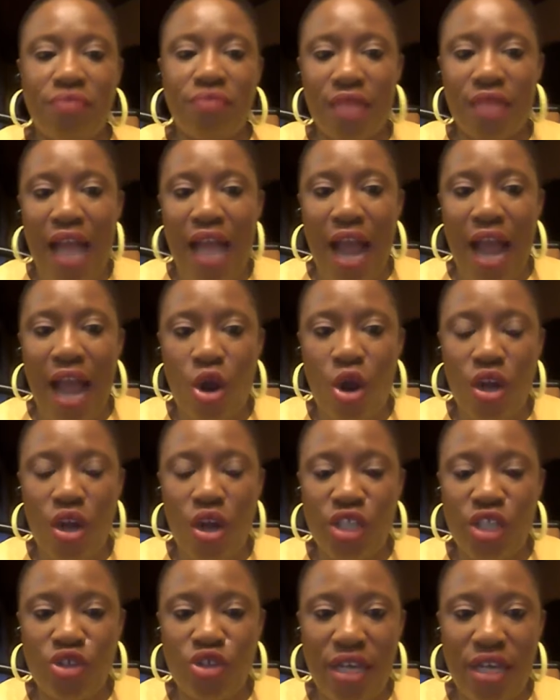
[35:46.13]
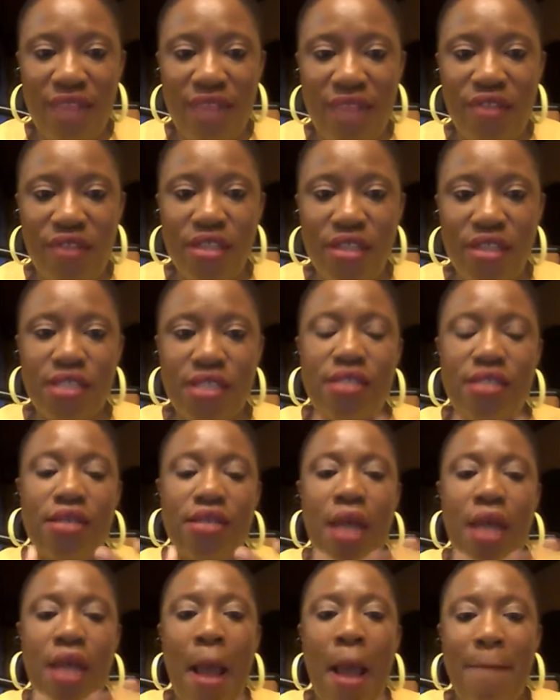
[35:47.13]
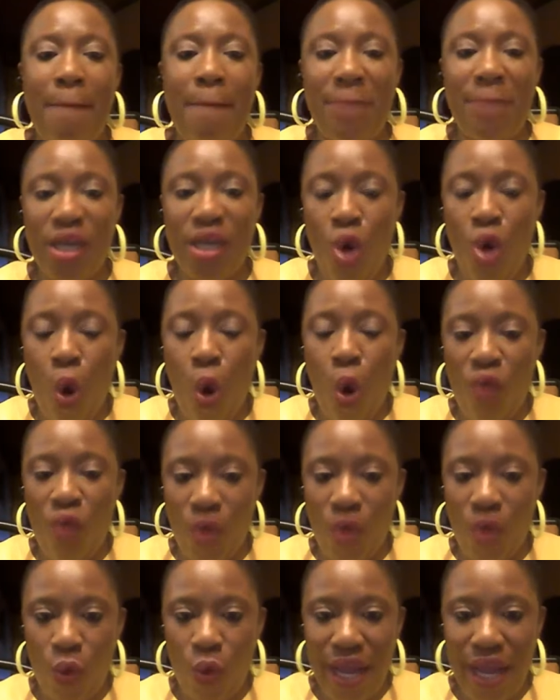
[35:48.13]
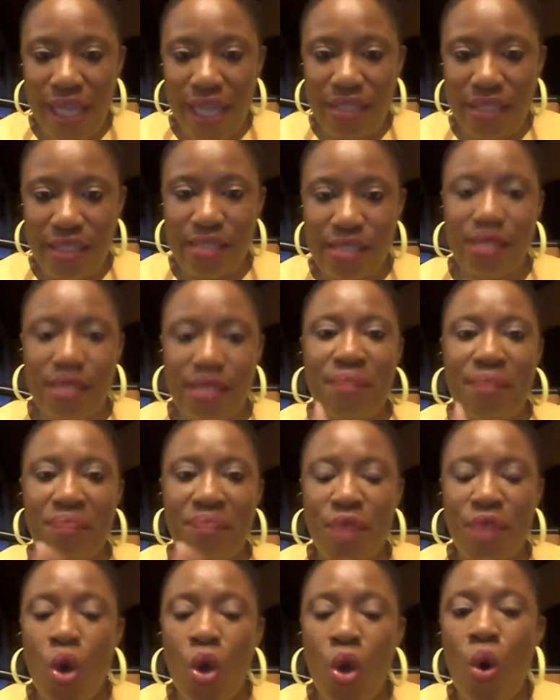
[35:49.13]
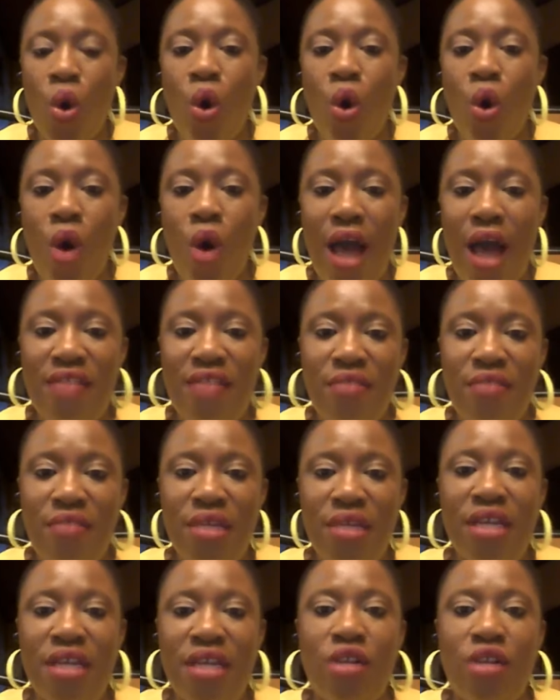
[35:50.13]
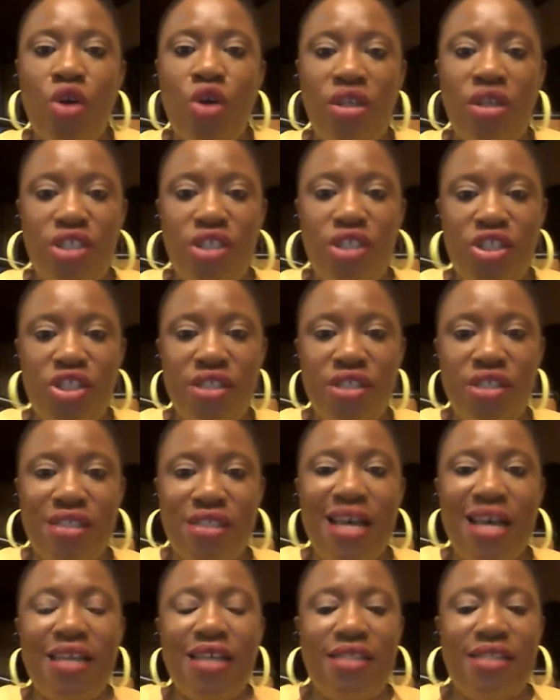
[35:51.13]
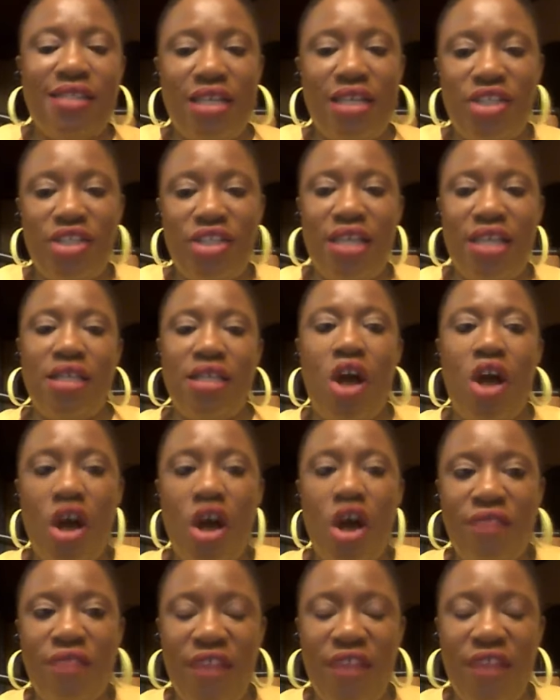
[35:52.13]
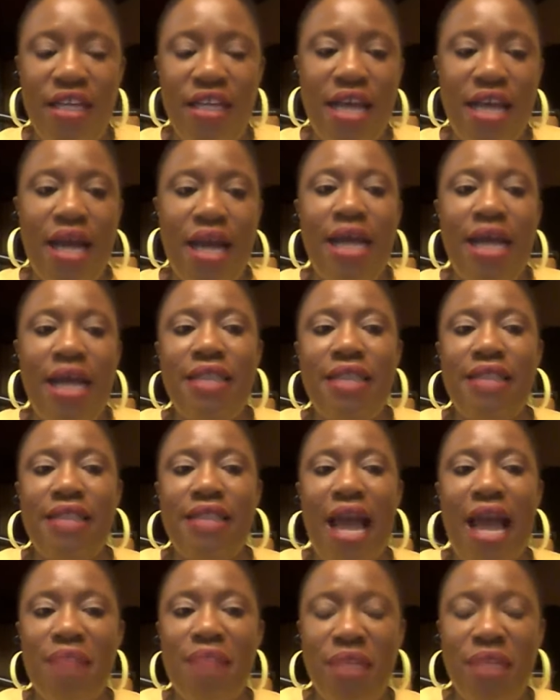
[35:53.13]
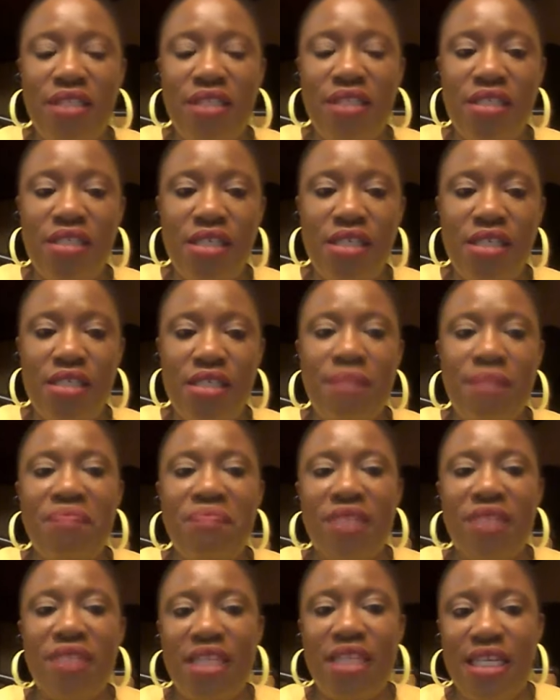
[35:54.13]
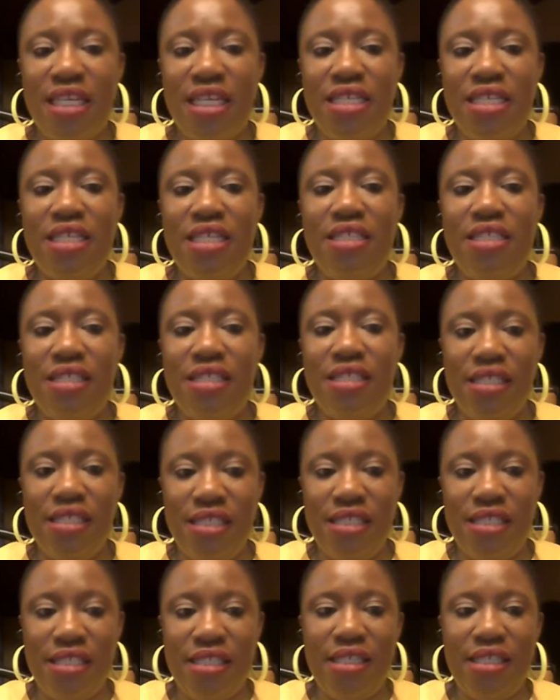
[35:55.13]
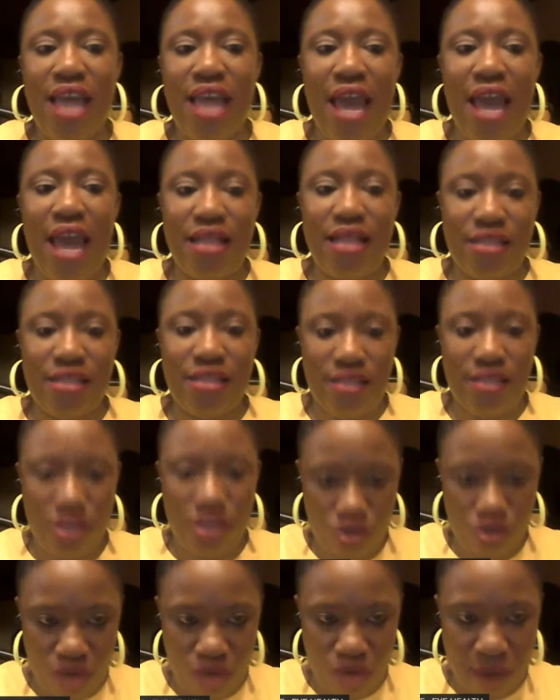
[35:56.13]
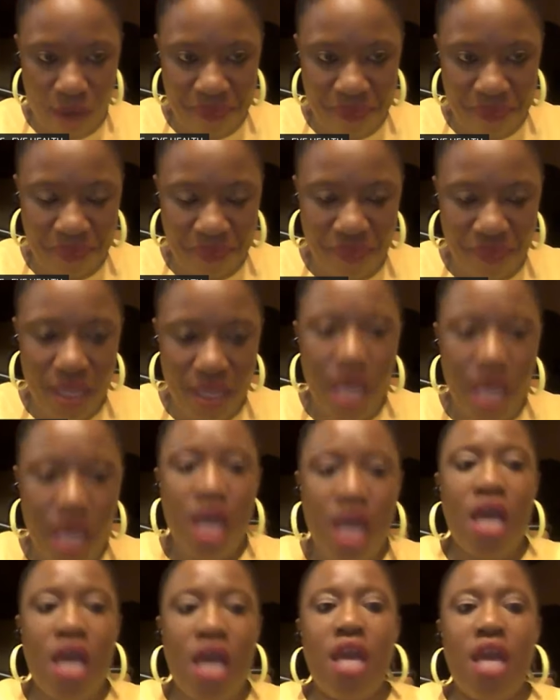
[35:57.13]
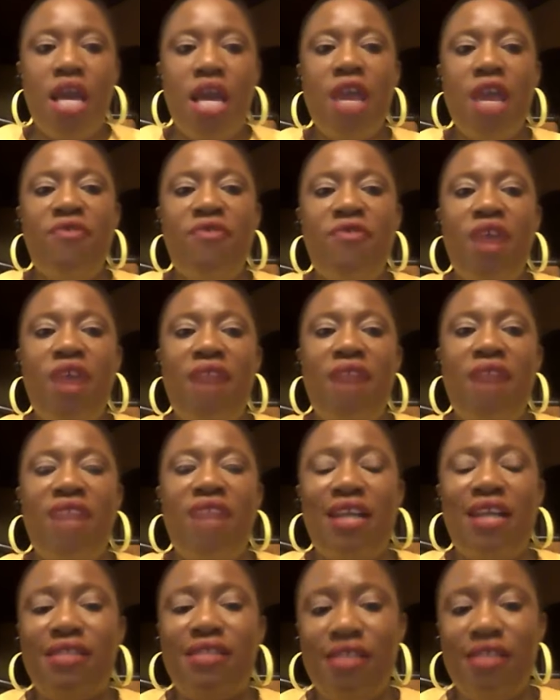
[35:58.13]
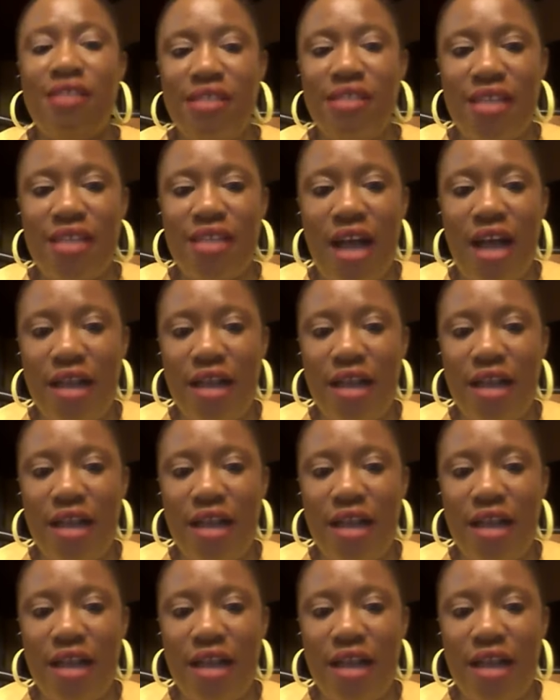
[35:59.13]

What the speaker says: high cholesterol levels, being overweight, or other medical conditions such as heart failure, diabetes, kidney disease, etc. If you have existing heart